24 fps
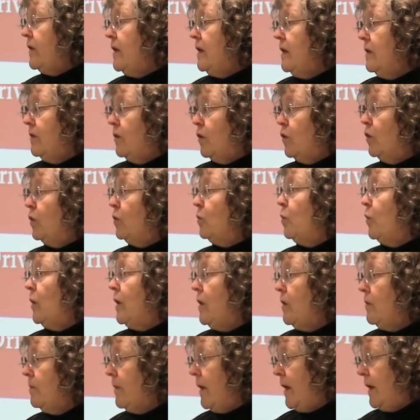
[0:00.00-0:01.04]
the
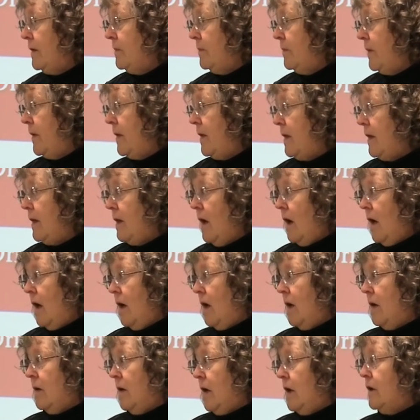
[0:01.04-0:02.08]
goodwill might be,
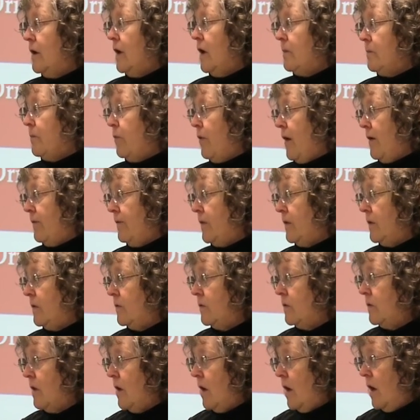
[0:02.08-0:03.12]
uh, a
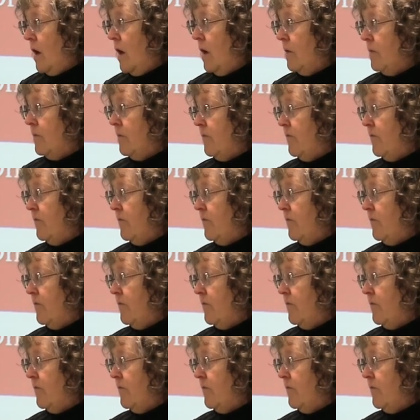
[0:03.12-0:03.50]
nonprofit's um,